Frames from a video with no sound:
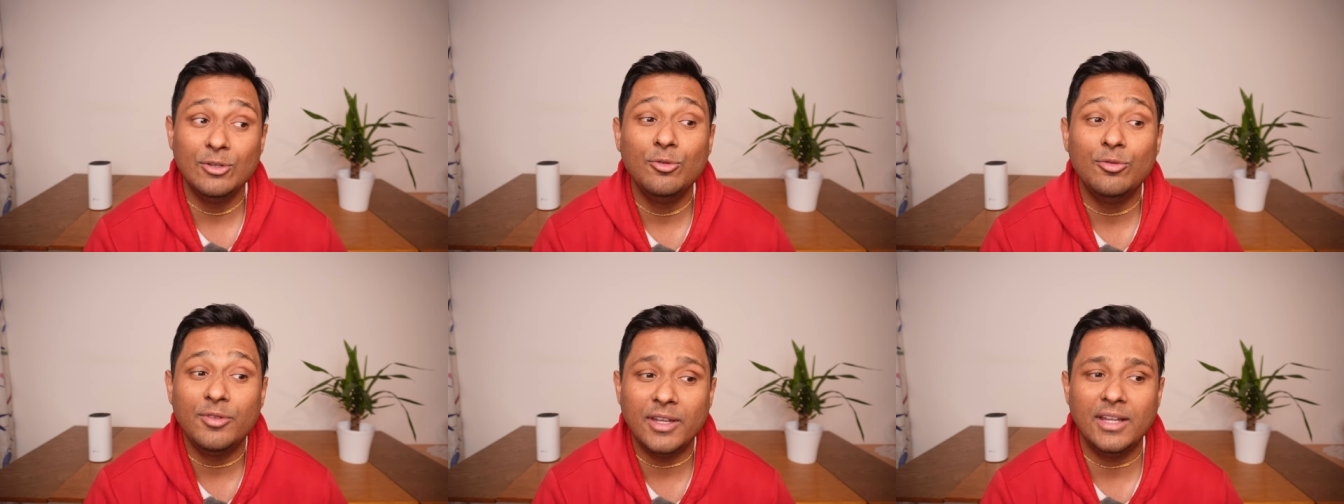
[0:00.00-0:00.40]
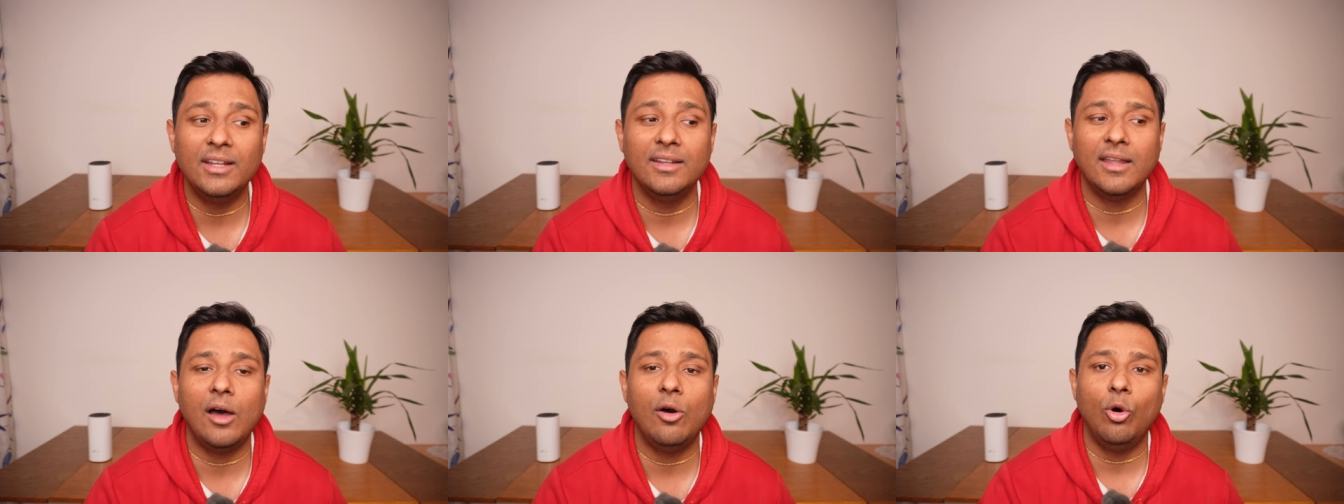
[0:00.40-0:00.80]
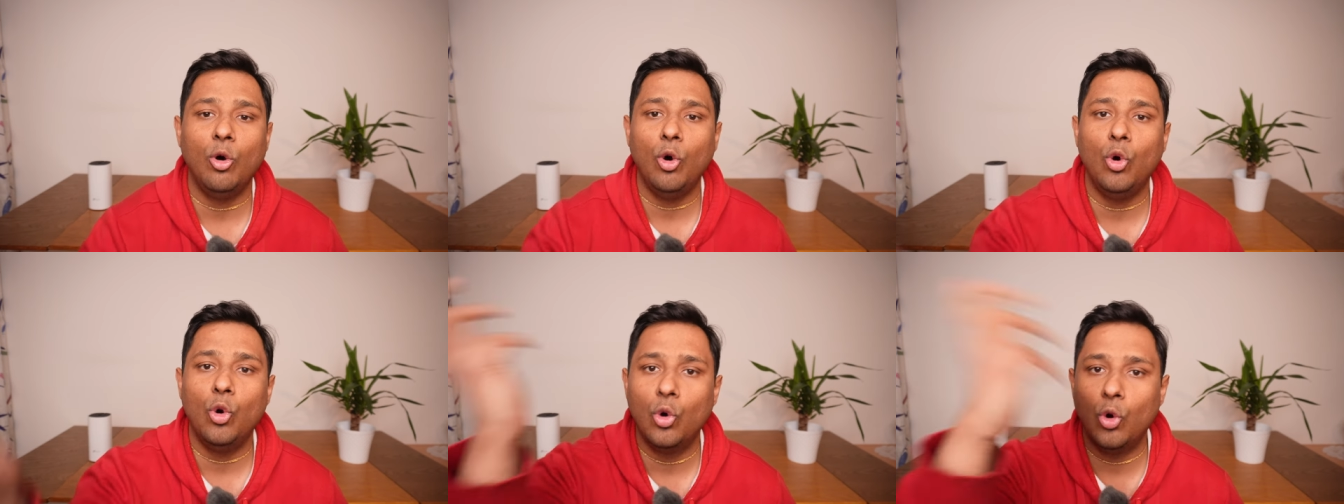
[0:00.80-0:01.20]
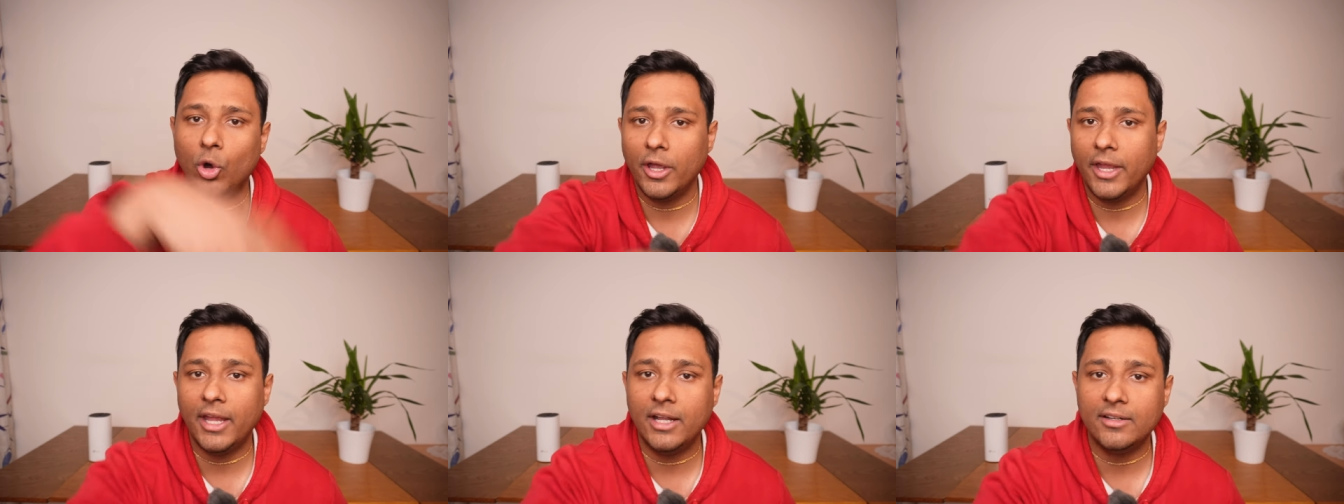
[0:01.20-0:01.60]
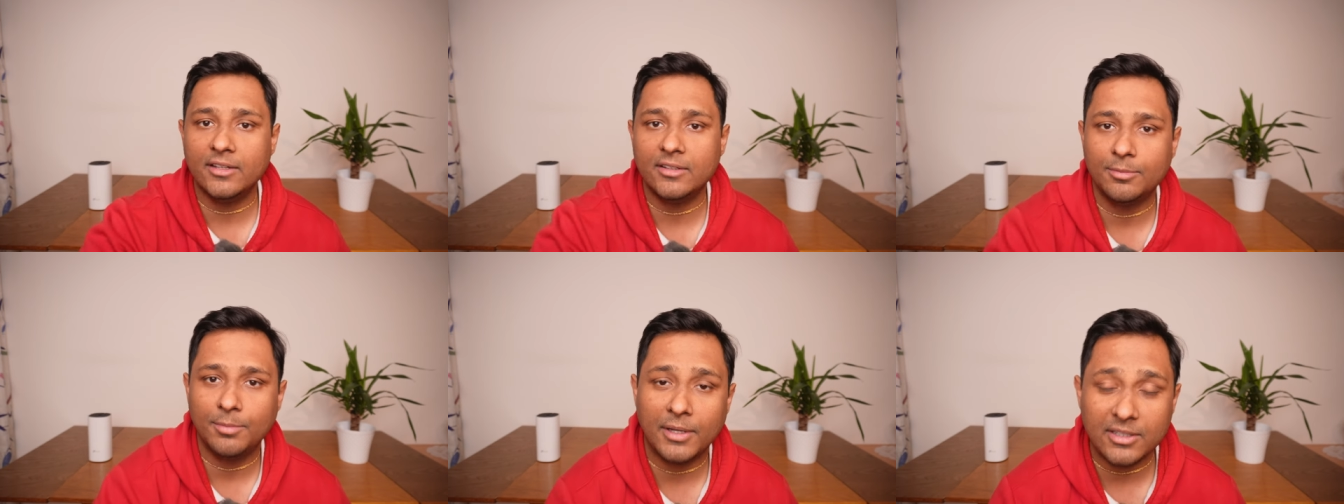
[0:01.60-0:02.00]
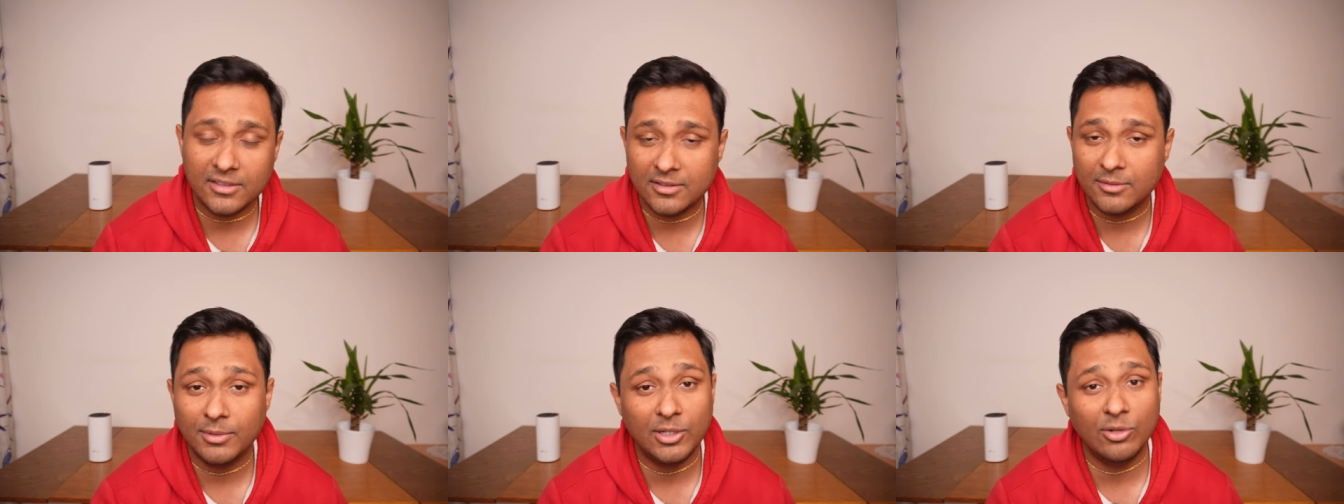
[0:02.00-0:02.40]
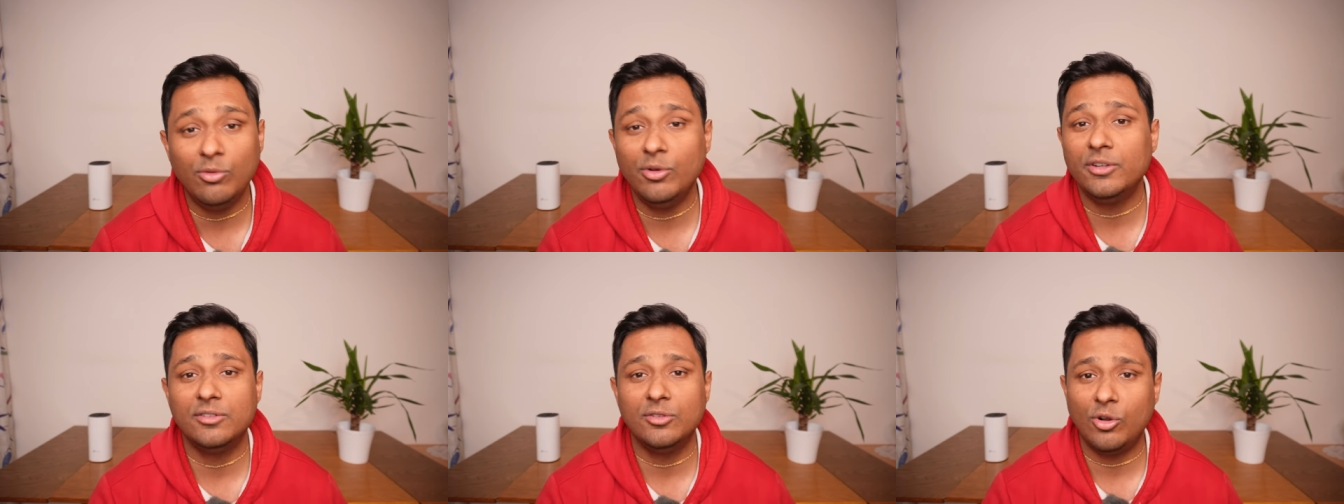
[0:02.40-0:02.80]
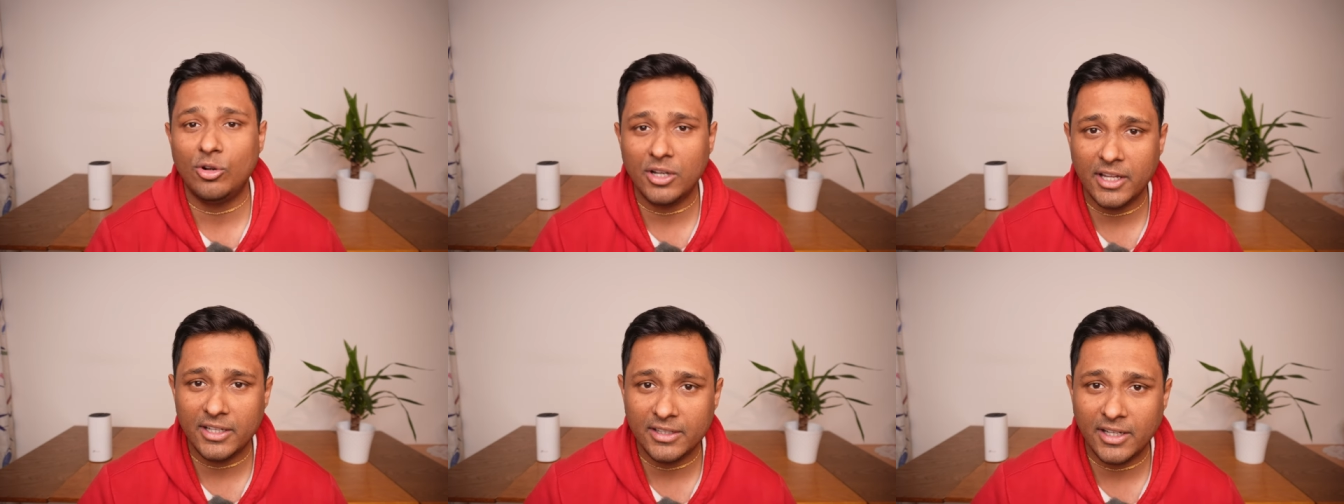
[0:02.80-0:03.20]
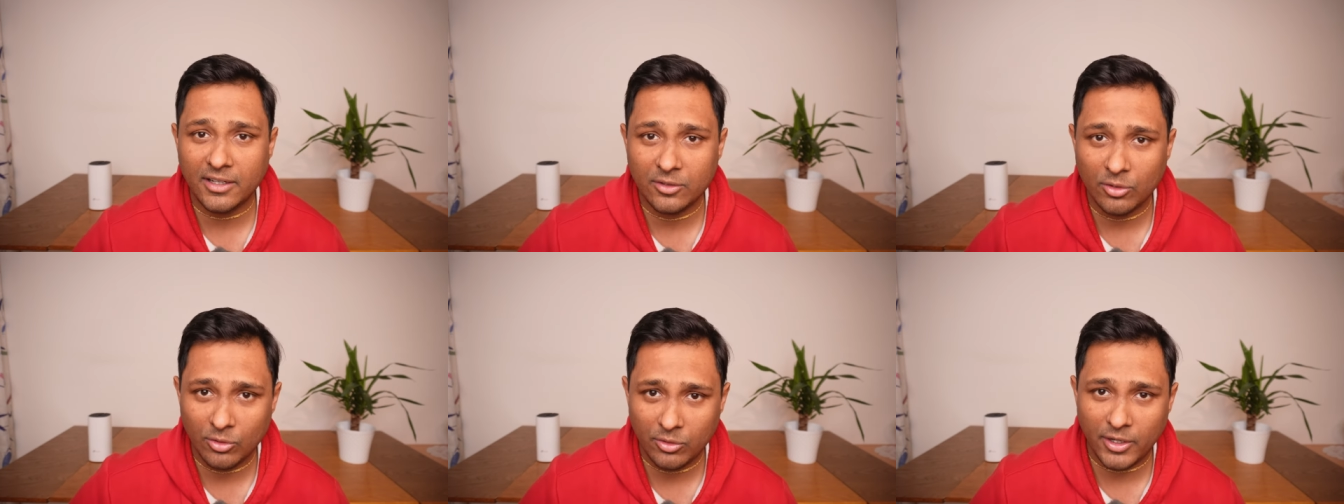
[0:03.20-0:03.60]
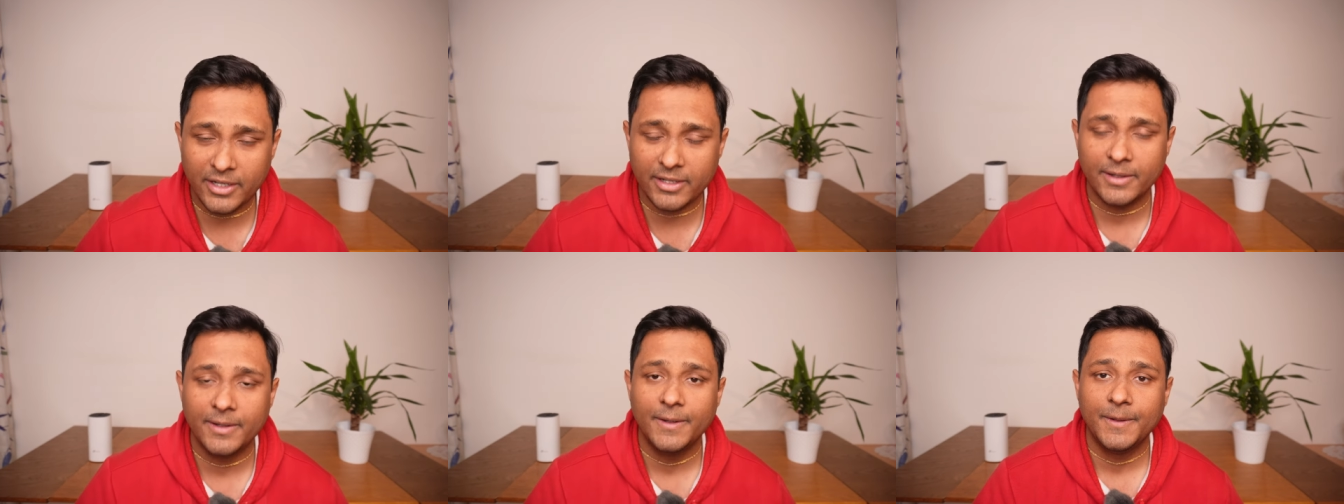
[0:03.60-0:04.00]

feel now, oh, 8 has punished me. No, it's not like that, all right?